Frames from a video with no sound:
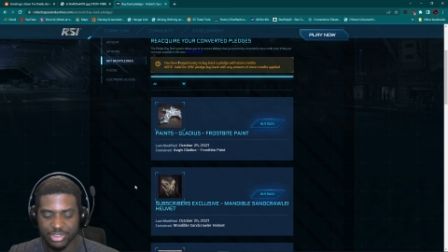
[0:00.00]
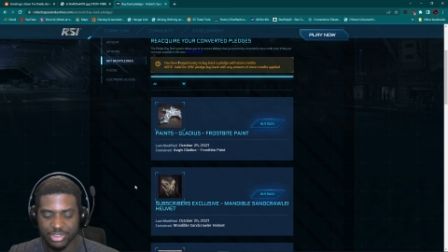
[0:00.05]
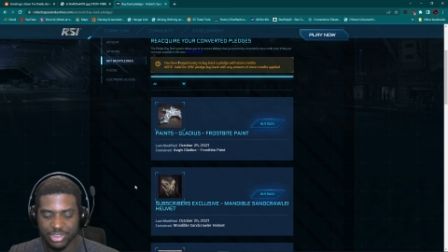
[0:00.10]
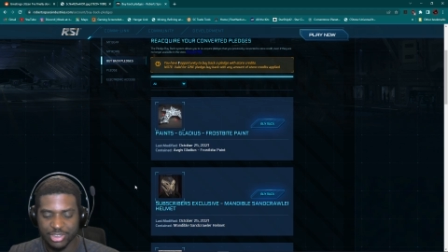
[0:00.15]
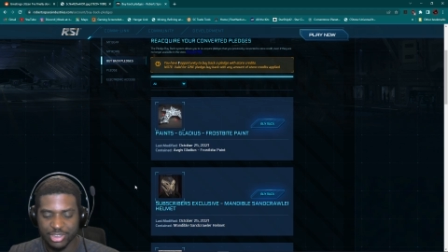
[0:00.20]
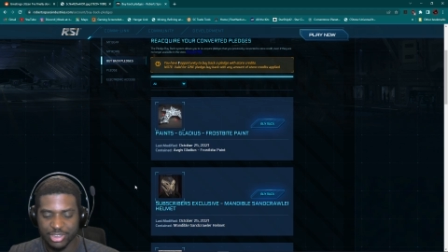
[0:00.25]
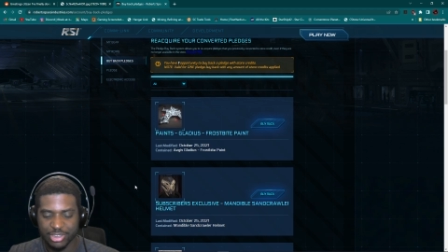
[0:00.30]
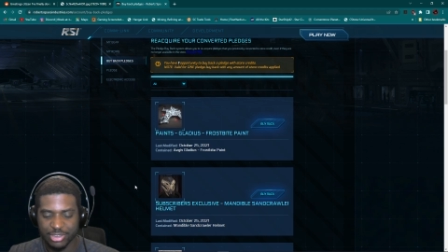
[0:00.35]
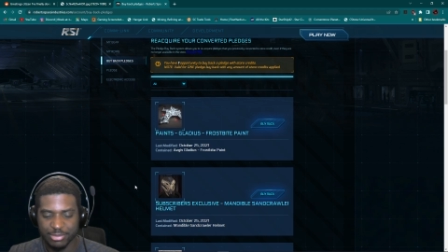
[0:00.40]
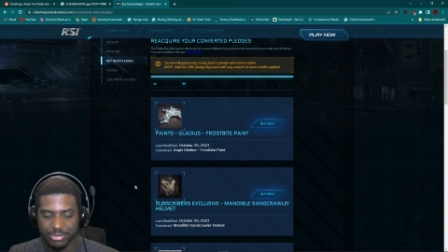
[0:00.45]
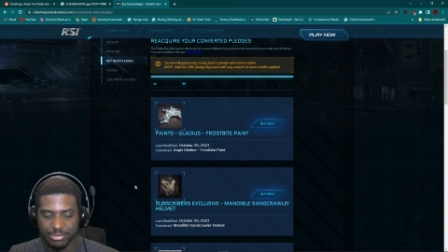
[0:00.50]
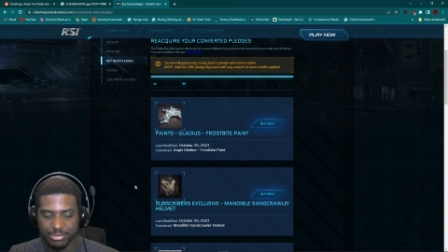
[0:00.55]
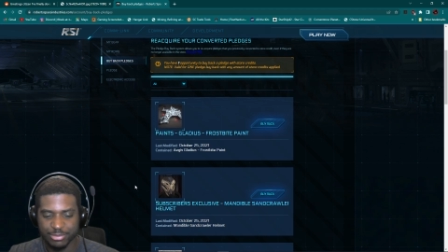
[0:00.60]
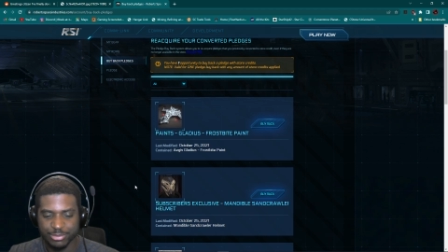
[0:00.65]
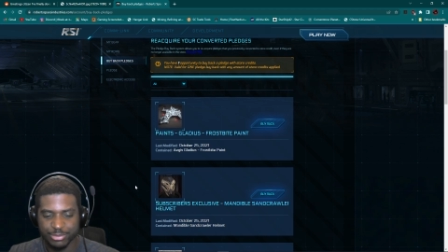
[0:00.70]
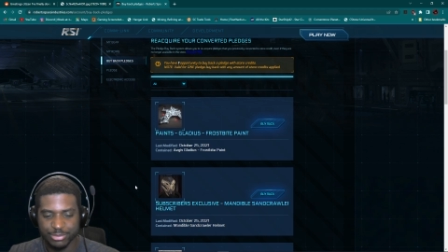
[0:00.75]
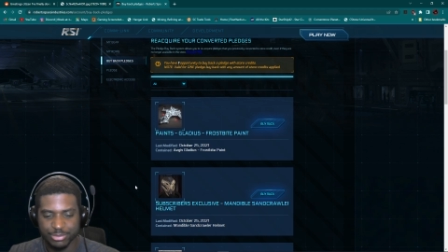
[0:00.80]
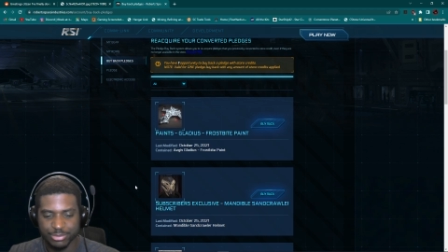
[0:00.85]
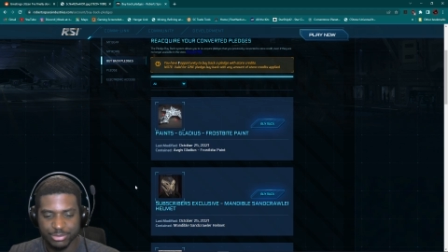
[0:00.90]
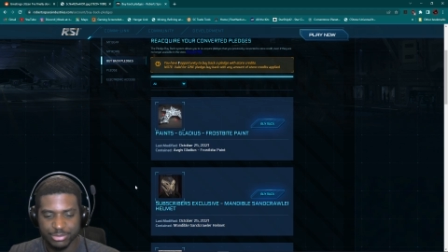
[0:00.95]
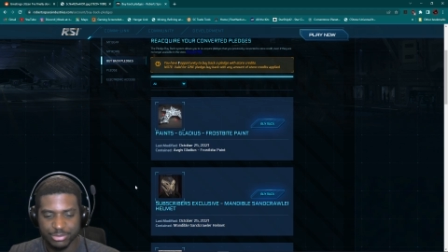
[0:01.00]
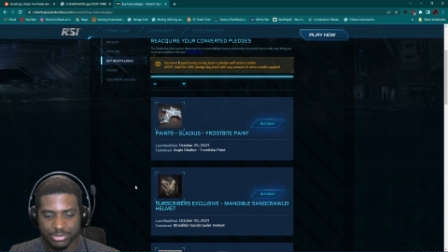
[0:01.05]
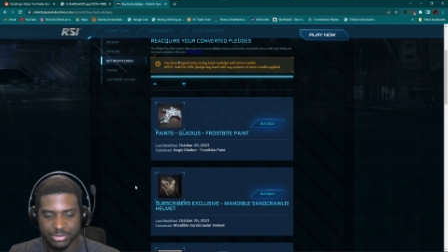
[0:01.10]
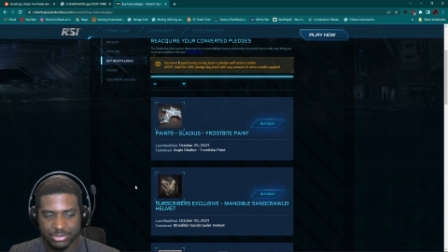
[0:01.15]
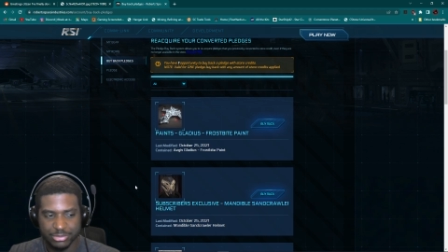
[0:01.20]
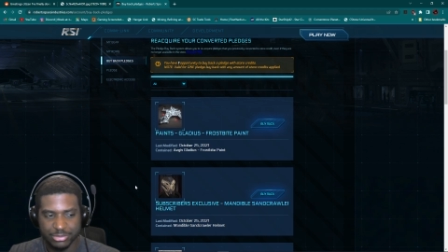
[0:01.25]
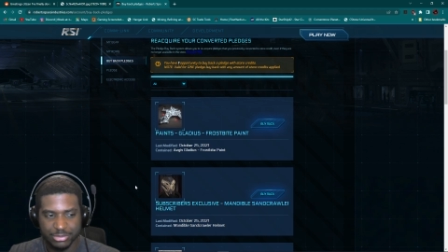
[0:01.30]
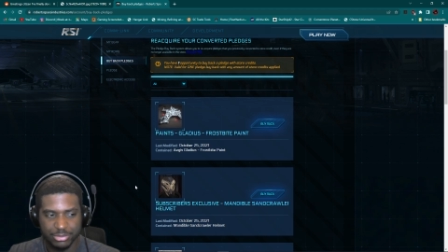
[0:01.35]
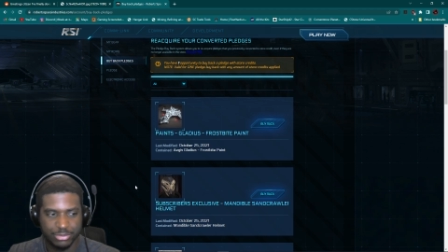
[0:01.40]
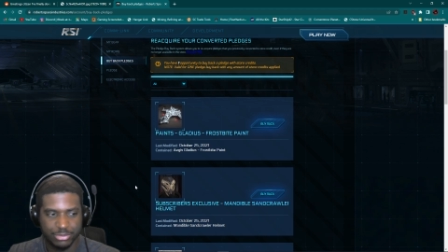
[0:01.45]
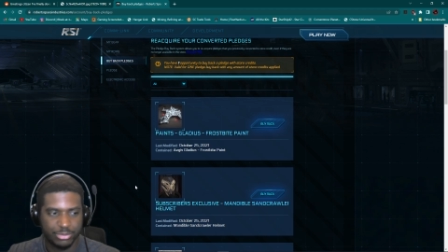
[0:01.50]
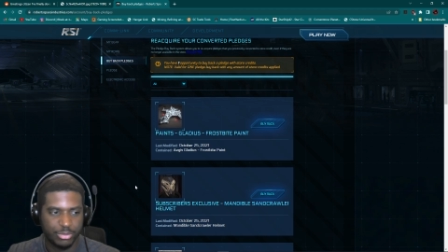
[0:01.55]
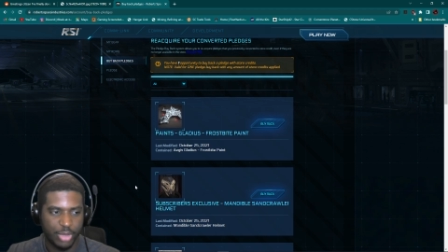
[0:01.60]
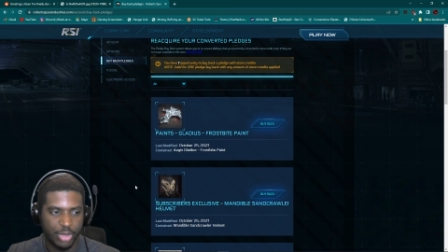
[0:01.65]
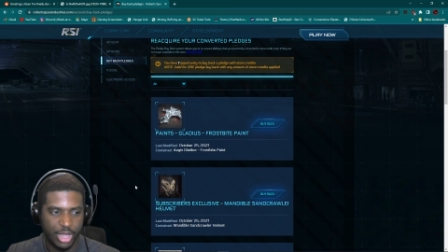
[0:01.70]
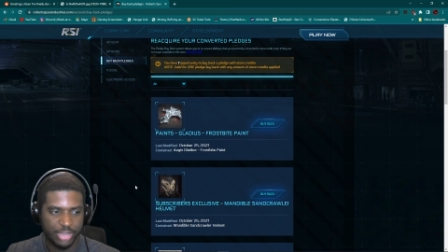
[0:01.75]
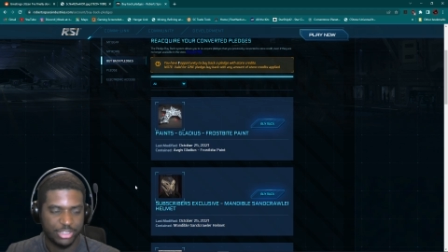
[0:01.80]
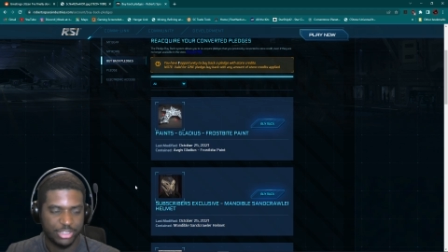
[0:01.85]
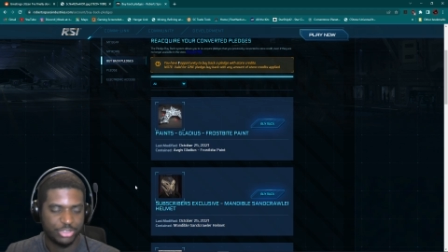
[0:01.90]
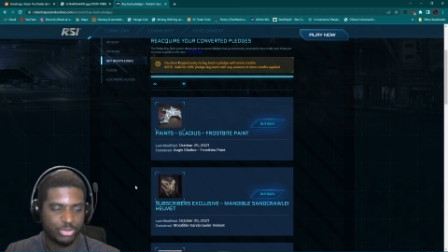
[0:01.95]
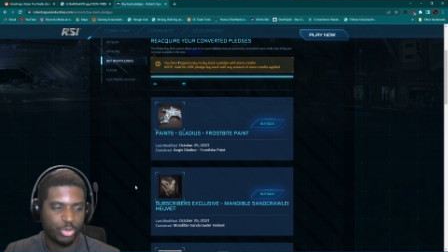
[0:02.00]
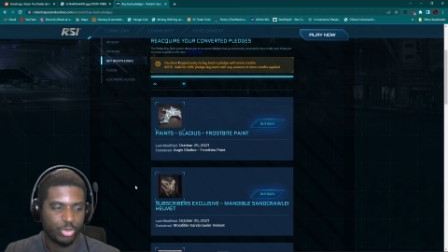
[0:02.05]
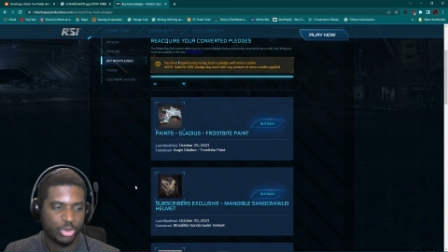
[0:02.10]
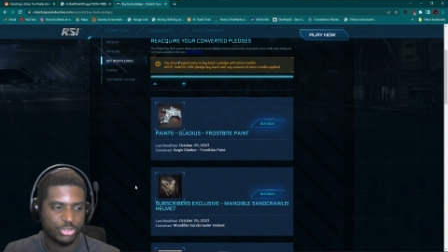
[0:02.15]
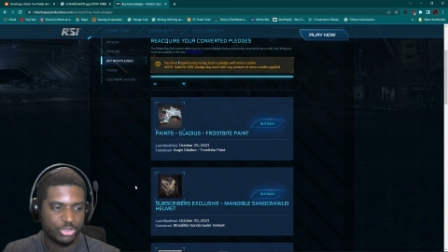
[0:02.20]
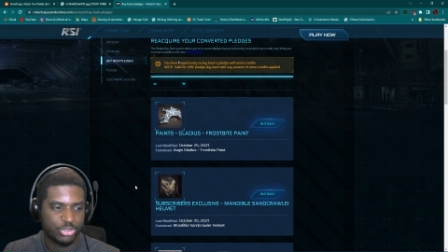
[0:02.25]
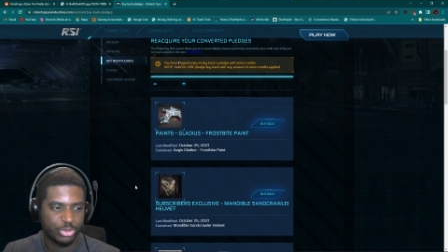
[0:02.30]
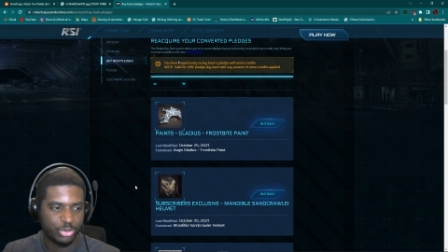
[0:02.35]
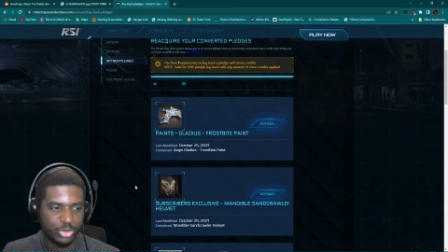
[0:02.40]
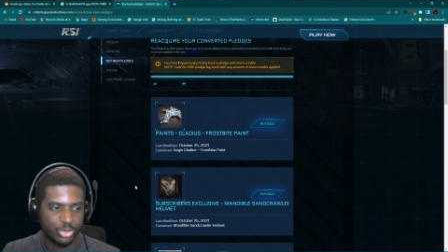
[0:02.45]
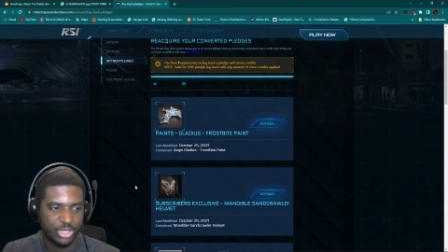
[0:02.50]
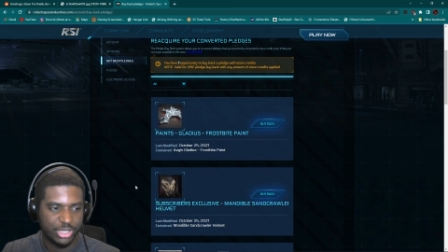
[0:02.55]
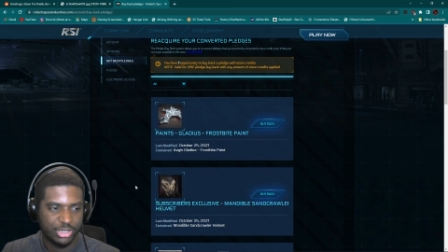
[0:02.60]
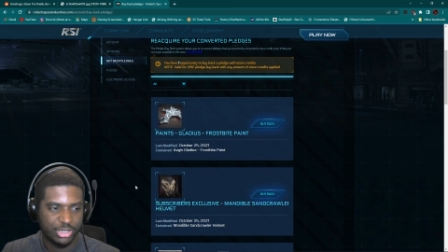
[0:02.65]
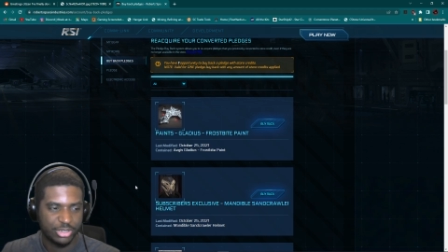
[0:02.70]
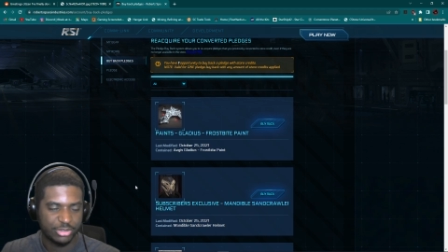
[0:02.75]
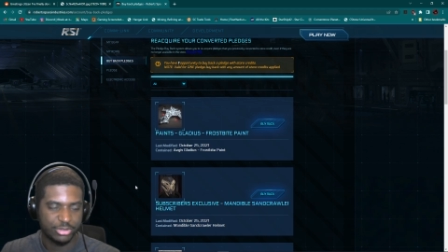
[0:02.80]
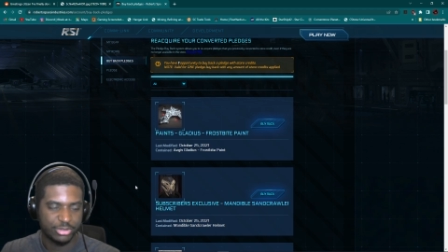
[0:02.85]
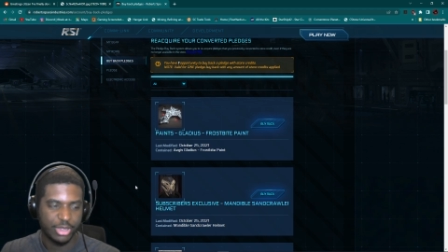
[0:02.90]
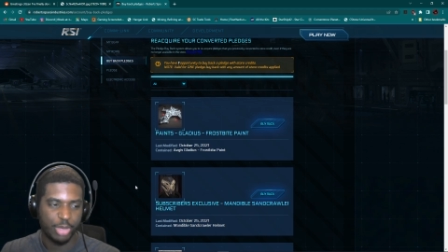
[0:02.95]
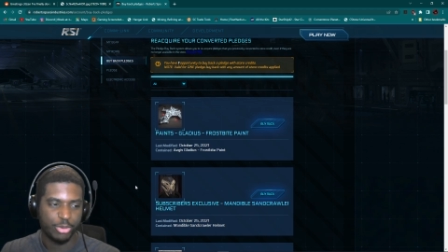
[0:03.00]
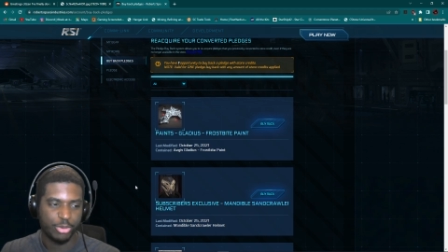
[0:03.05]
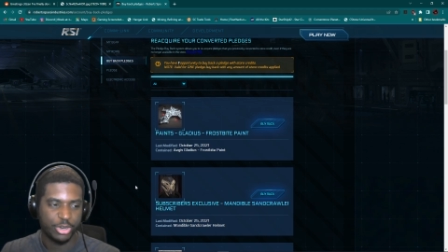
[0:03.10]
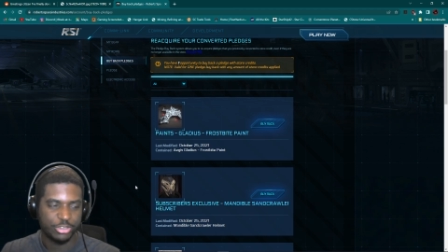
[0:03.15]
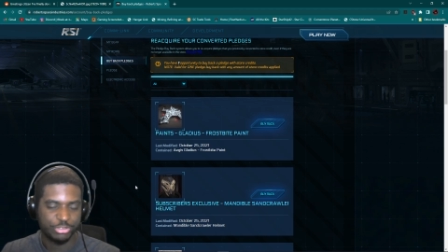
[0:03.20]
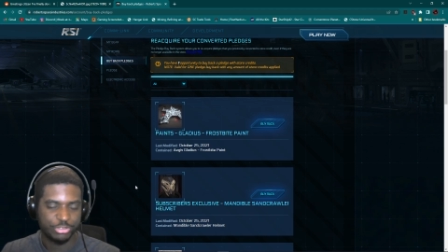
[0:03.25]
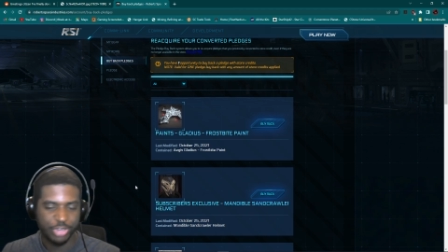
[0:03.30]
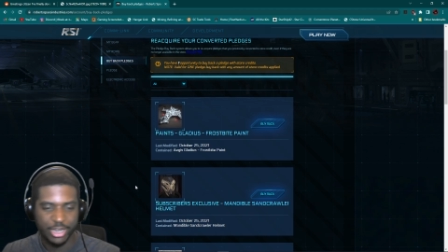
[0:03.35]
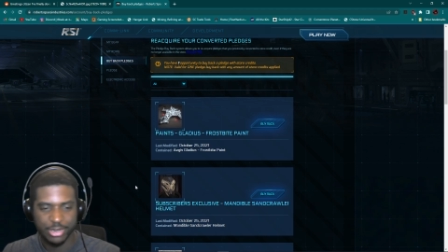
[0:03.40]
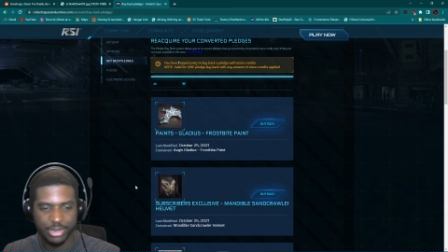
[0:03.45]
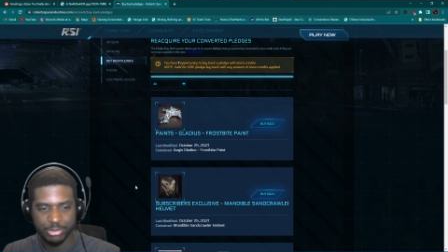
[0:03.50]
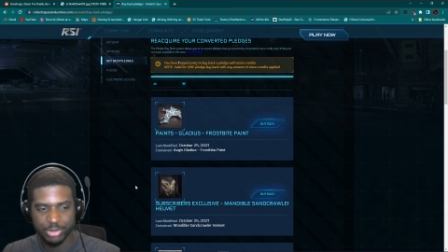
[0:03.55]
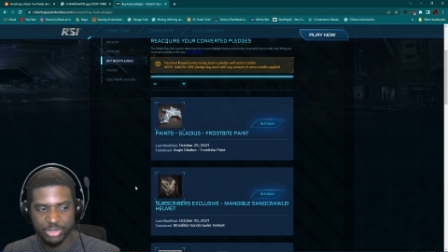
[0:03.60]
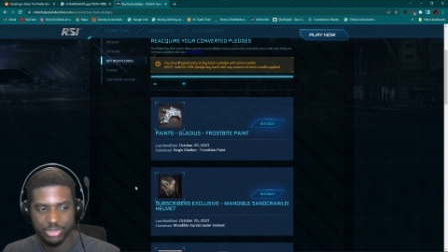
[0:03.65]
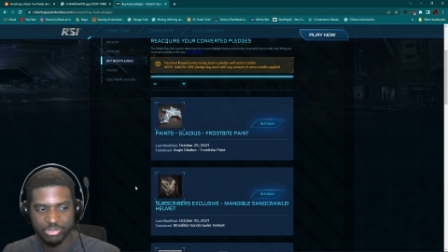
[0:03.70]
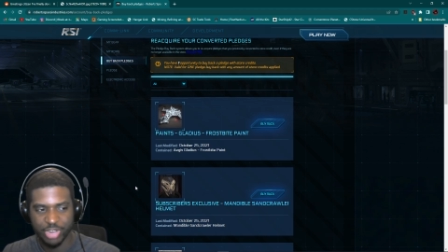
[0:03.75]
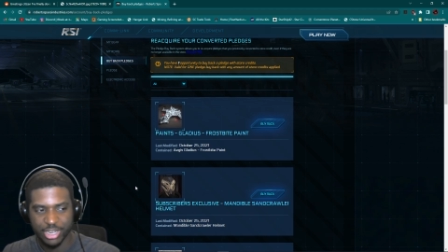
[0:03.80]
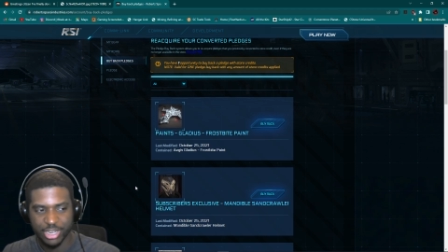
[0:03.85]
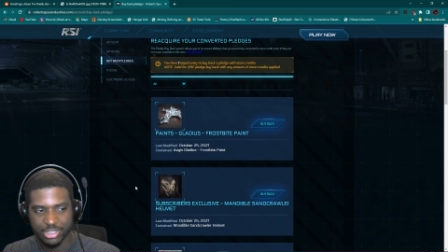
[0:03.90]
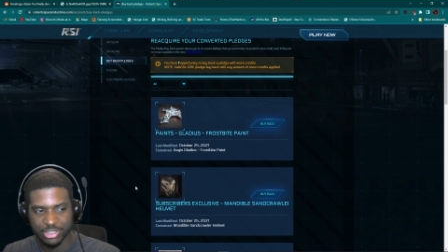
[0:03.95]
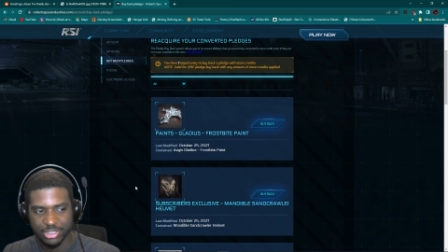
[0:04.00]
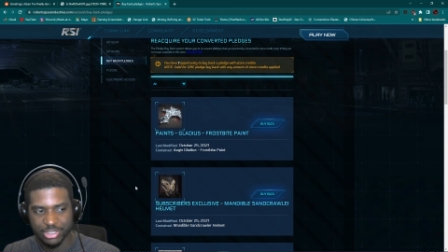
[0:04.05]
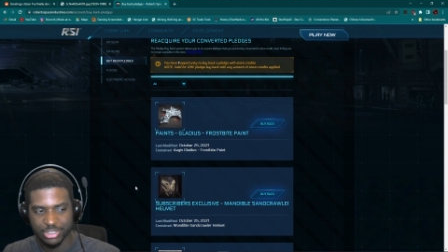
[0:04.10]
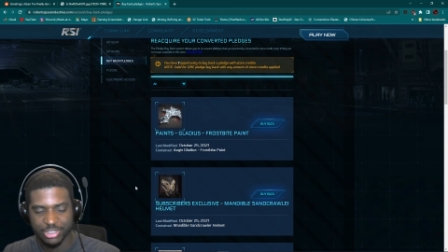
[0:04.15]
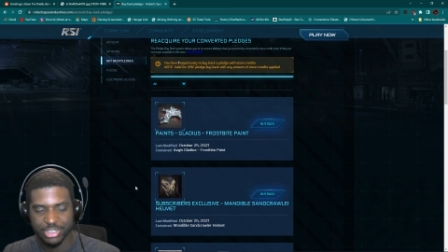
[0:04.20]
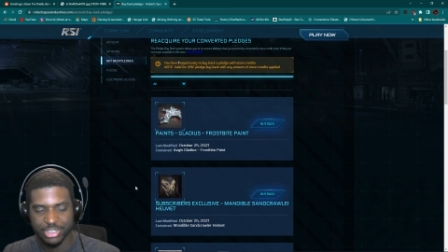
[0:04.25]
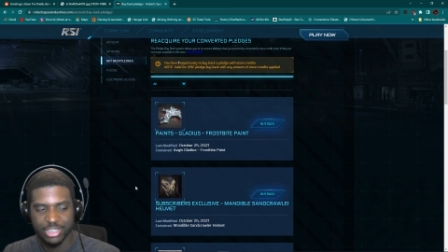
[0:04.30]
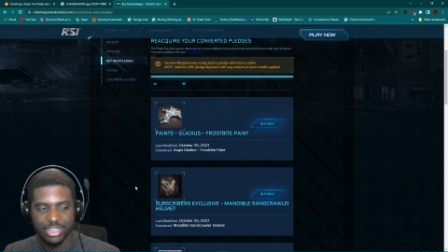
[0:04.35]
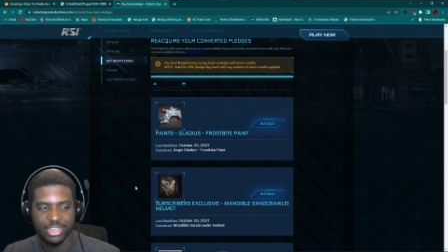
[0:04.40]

at least once a week. I want to try to be regular.